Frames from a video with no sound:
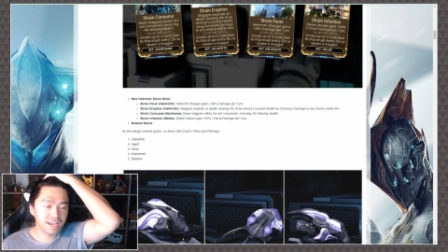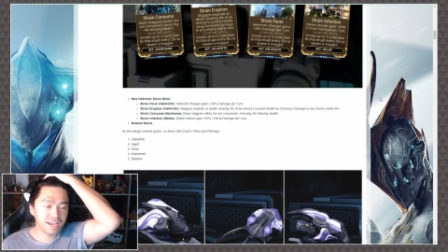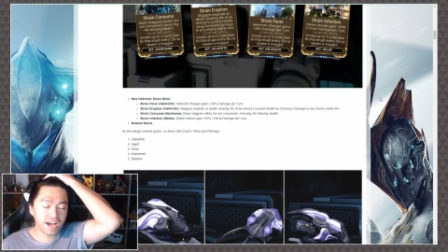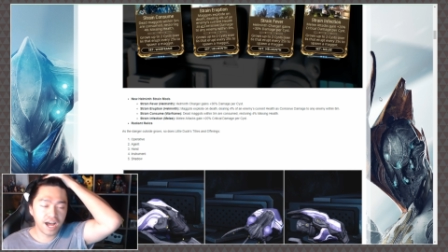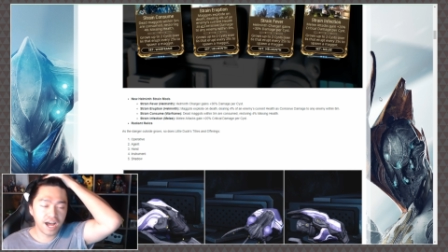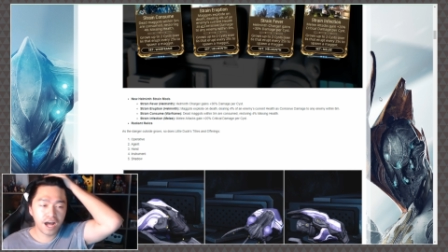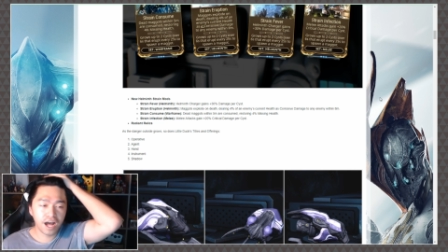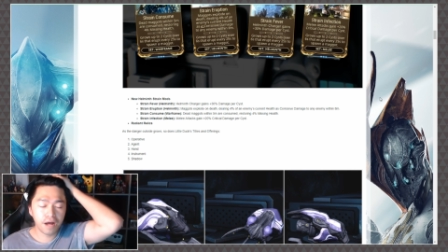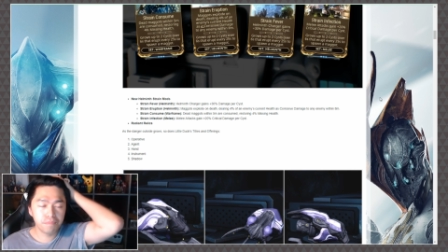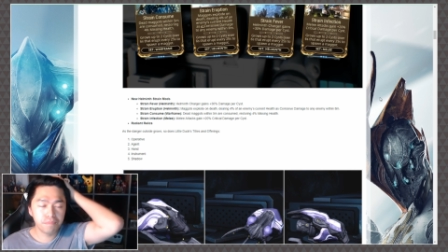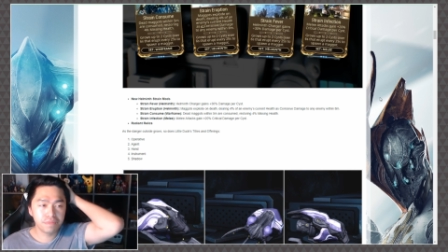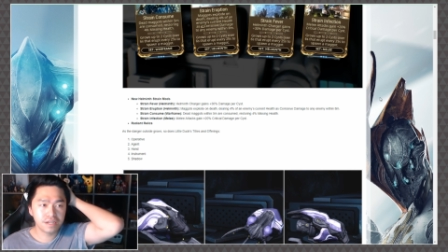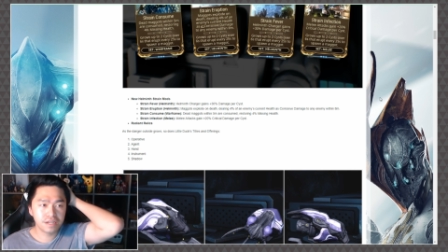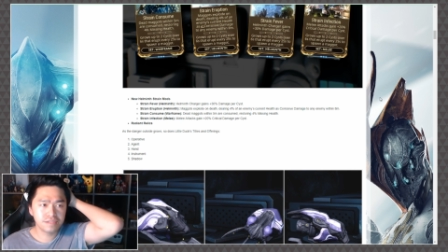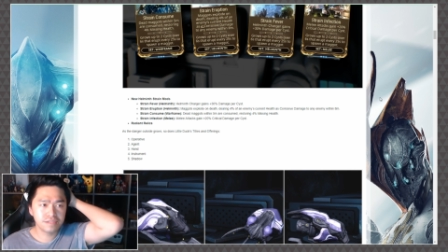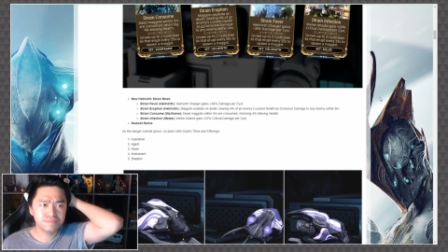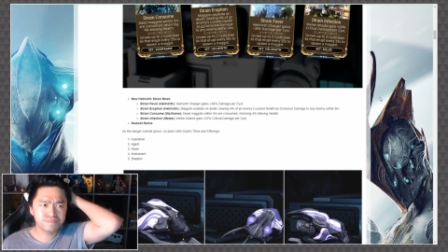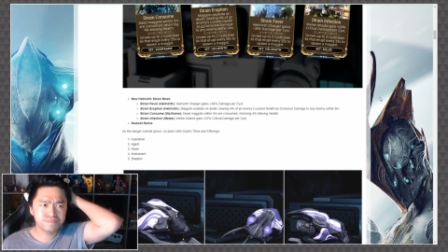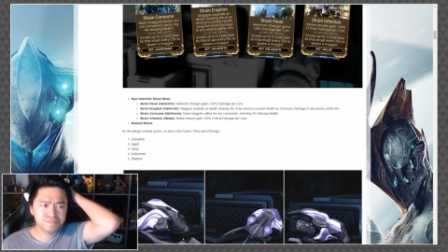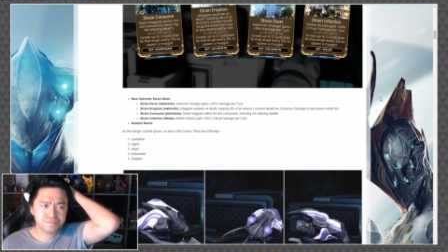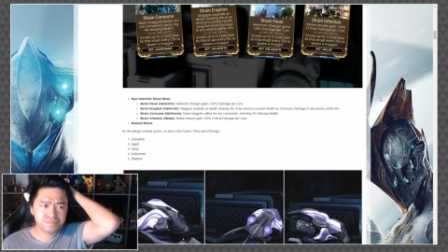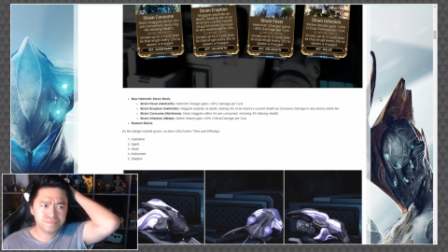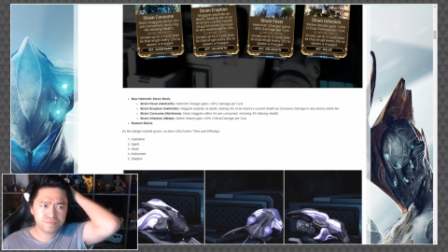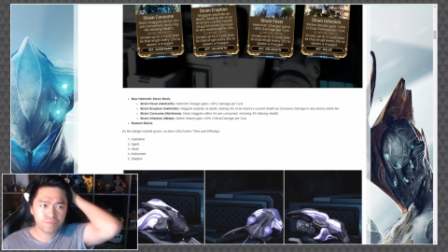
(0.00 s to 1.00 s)

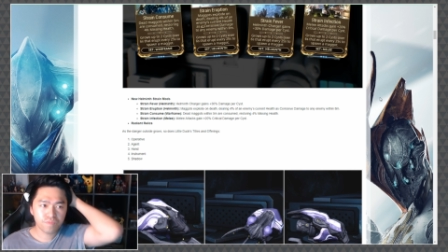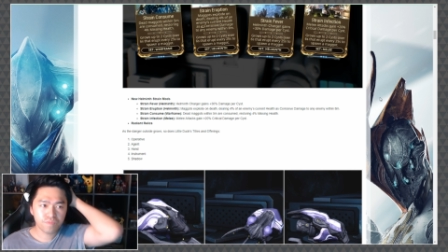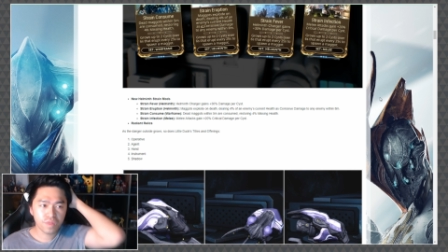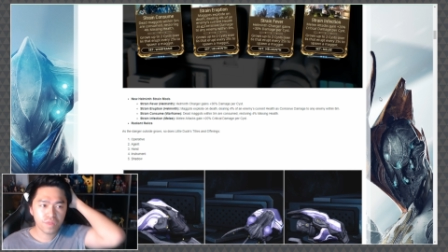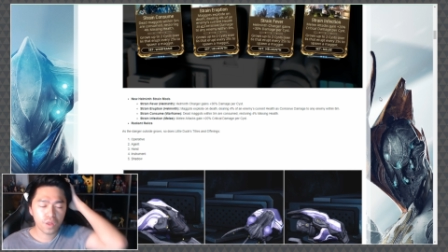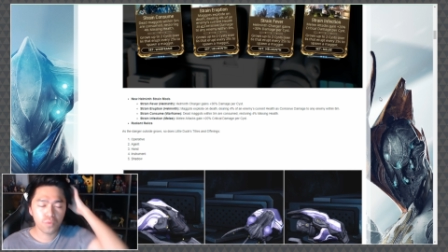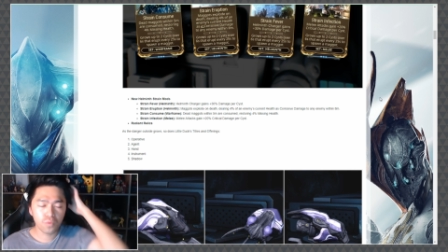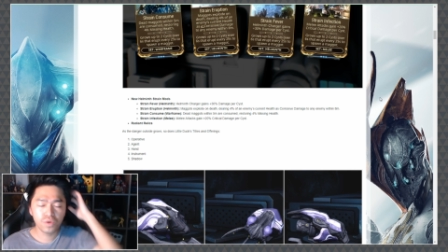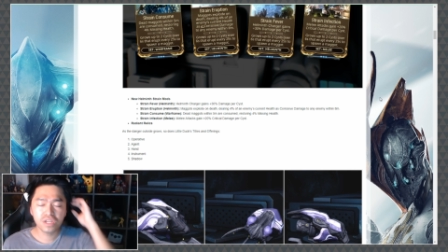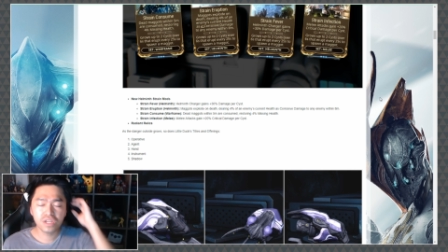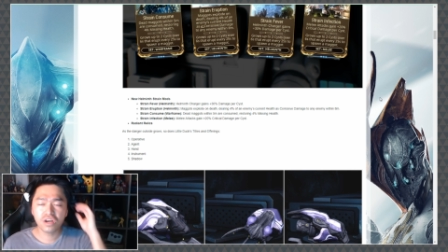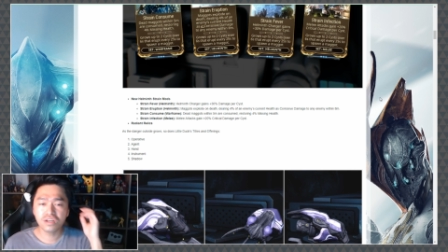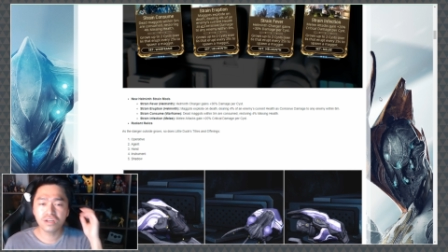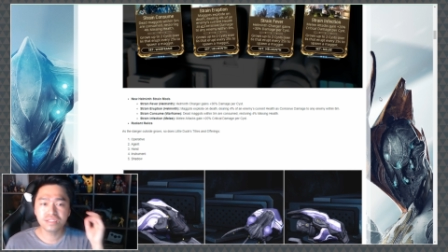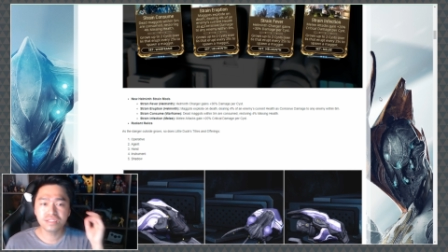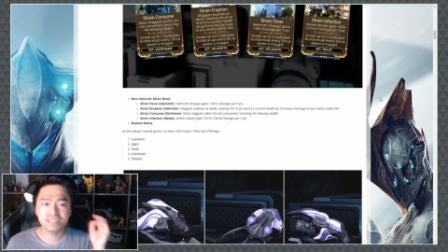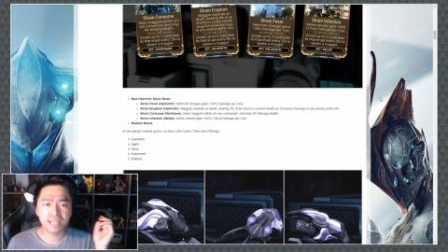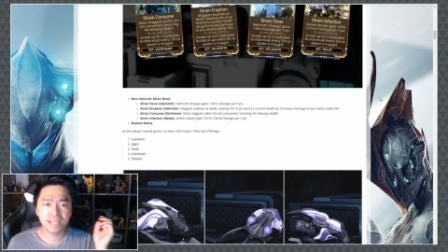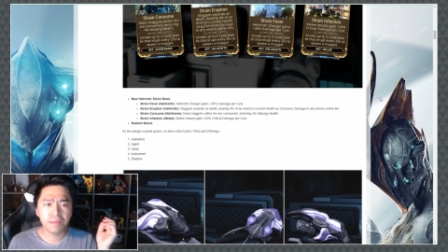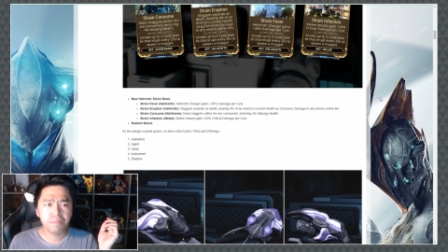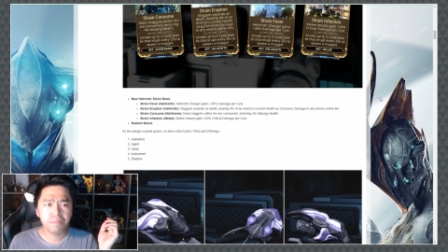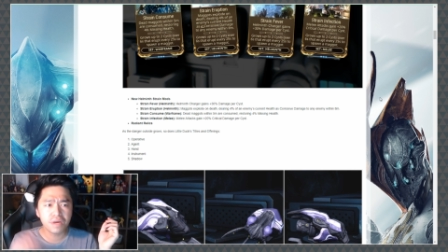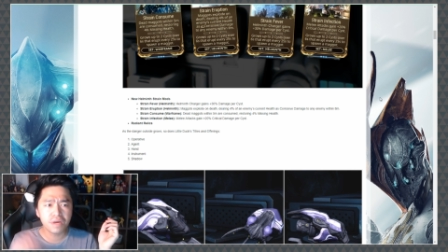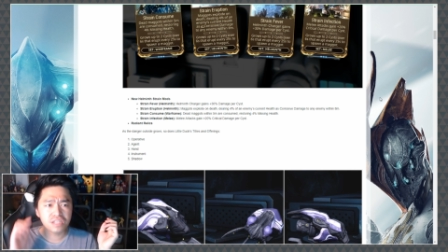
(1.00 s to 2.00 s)
Um, what do you call it?
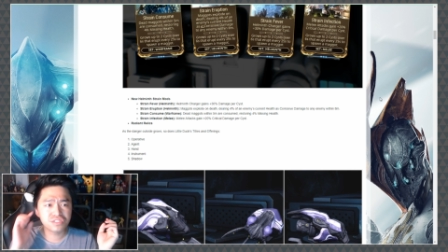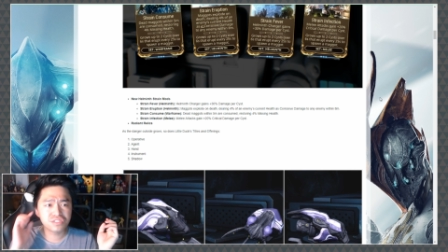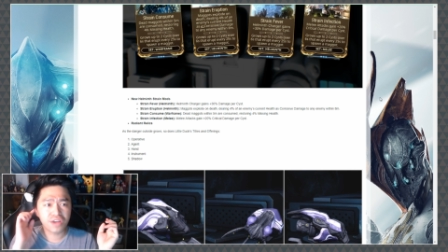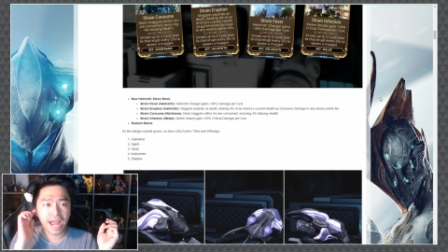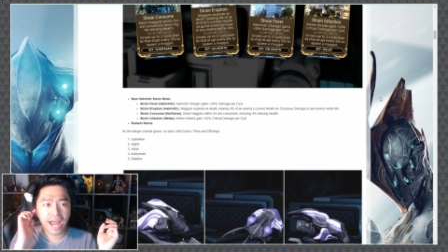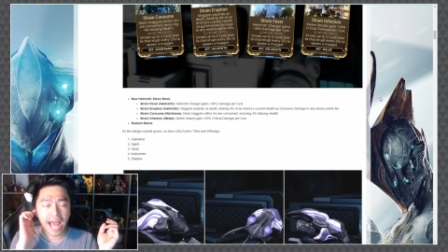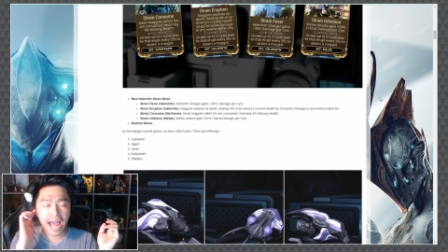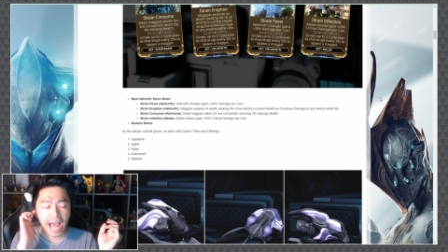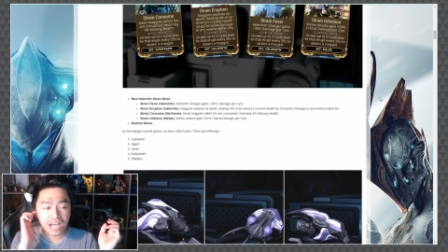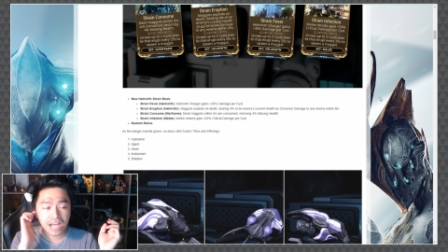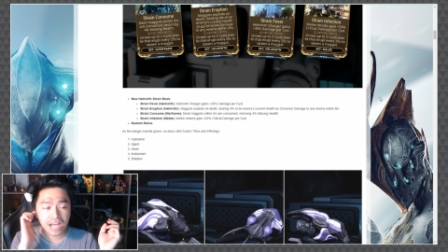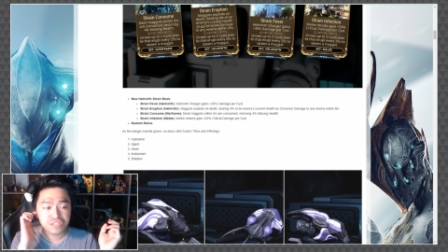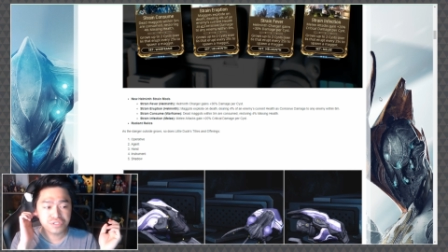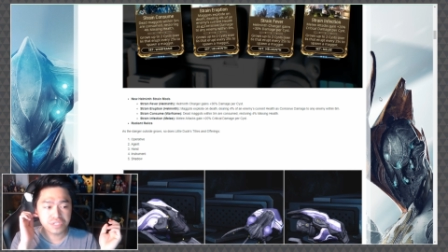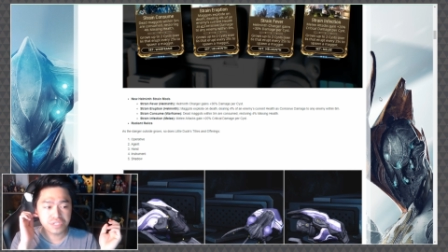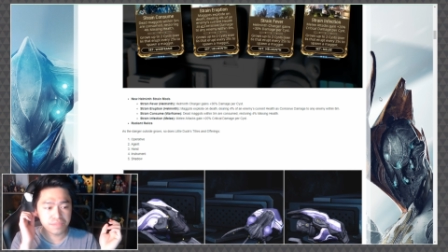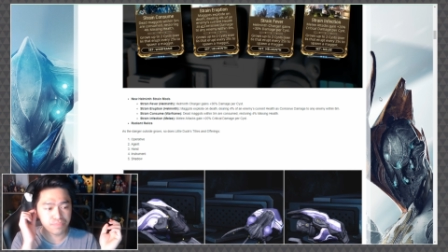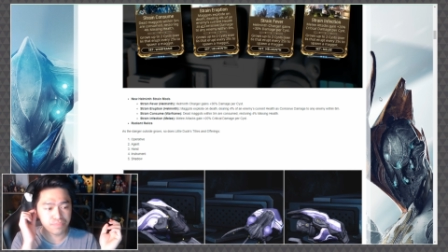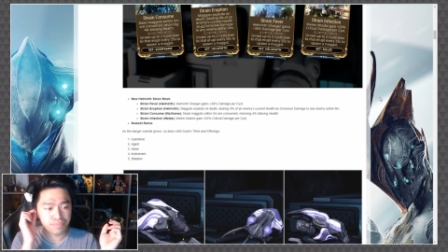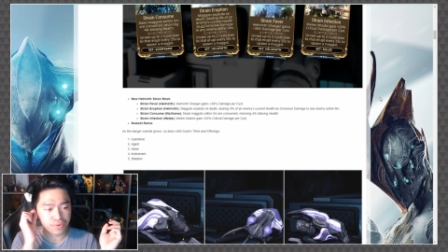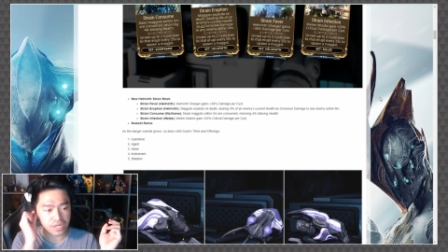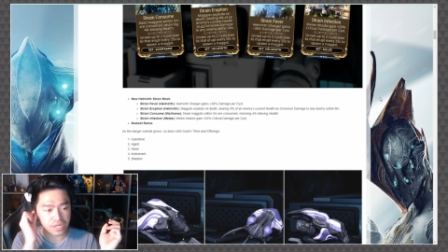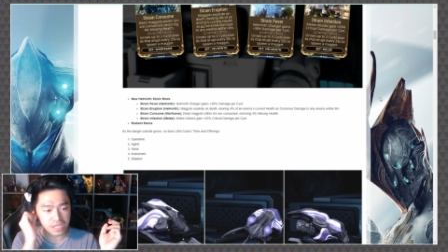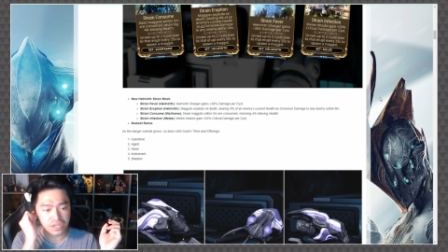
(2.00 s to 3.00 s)
set mods are actually
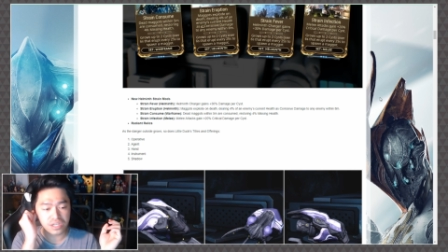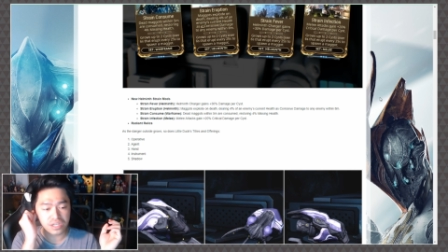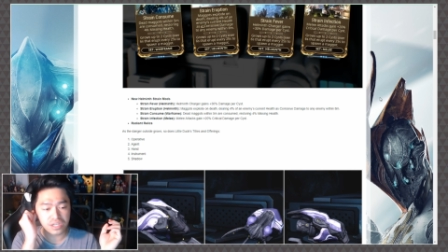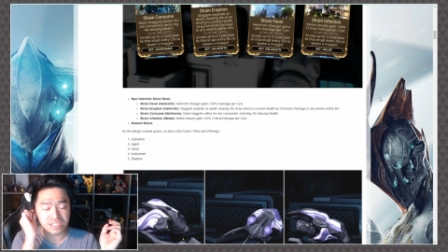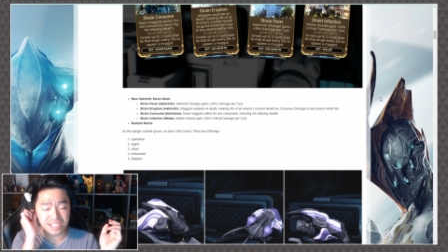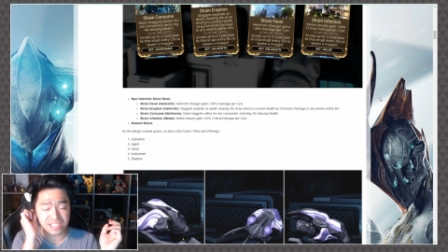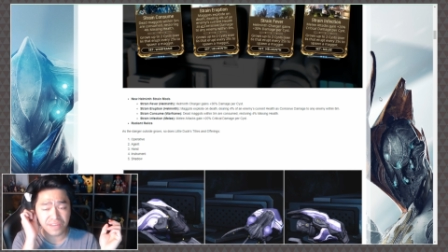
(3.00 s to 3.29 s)
pretty good.